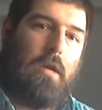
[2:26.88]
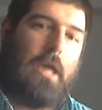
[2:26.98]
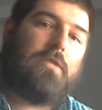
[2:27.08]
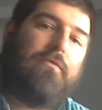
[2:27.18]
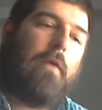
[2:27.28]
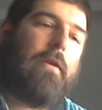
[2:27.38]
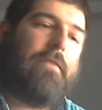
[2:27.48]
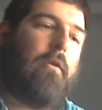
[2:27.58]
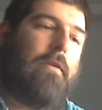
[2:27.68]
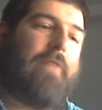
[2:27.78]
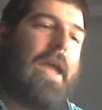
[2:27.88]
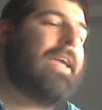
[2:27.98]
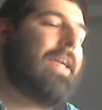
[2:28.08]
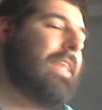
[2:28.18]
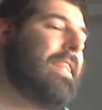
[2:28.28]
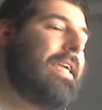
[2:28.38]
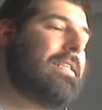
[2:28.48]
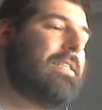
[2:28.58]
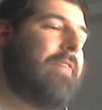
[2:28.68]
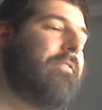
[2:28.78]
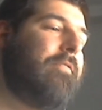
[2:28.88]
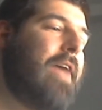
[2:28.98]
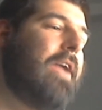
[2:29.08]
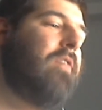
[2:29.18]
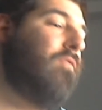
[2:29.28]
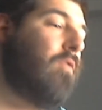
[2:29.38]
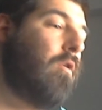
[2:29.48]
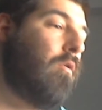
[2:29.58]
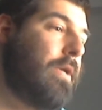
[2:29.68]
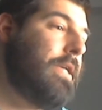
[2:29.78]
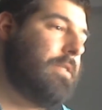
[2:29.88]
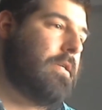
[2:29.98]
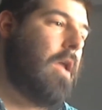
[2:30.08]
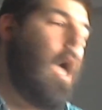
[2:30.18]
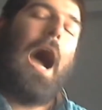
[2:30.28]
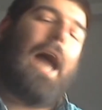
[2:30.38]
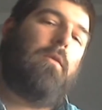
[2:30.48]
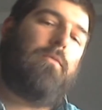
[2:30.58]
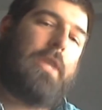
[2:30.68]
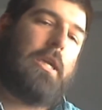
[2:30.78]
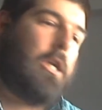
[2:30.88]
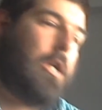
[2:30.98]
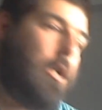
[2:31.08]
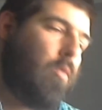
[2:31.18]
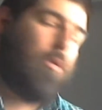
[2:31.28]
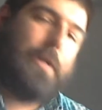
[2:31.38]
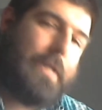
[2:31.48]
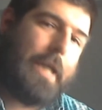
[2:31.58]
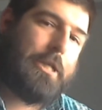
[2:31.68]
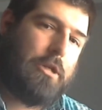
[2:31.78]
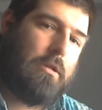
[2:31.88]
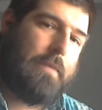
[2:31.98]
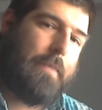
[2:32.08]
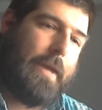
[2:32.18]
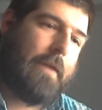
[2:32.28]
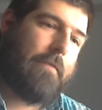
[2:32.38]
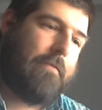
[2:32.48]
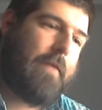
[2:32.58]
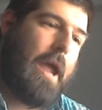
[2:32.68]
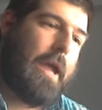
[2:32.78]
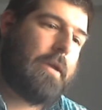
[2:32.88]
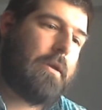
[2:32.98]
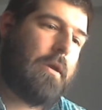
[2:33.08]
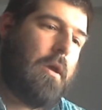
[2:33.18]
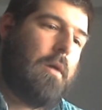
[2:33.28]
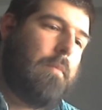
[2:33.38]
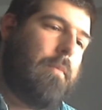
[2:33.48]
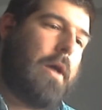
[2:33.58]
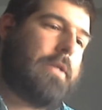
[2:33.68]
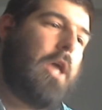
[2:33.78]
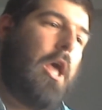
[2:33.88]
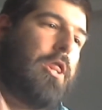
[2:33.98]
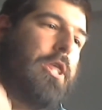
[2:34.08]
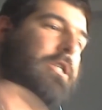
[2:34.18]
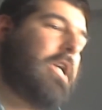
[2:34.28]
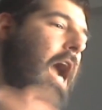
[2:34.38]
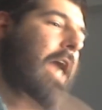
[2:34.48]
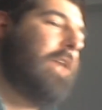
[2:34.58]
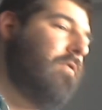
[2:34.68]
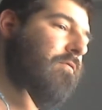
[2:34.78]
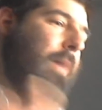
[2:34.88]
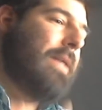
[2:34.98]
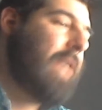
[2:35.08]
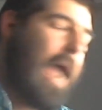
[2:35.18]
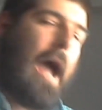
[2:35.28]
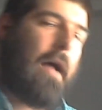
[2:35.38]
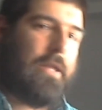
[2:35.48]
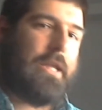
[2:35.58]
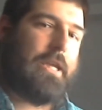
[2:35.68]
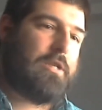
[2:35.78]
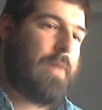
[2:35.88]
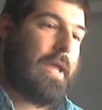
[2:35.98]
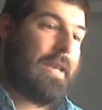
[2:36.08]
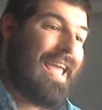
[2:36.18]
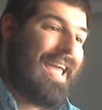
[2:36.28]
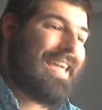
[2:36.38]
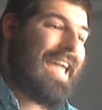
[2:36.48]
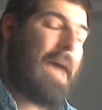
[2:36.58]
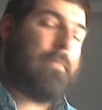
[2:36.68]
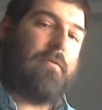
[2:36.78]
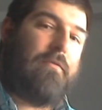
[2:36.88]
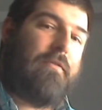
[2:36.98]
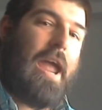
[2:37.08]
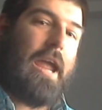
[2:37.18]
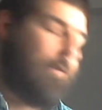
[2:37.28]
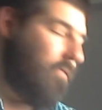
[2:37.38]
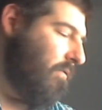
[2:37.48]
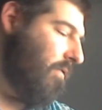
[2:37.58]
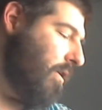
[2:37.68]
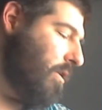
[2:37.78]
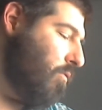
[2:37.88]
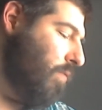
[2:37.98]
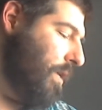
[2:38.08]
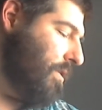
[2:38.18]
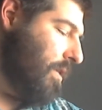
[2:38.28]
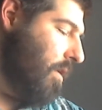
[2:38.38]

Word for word: It's very, very vague, and I think it's left vague for a reason. I don't think you were intentionally being vague, but this kind of mentality has been kept vague for a very good reason.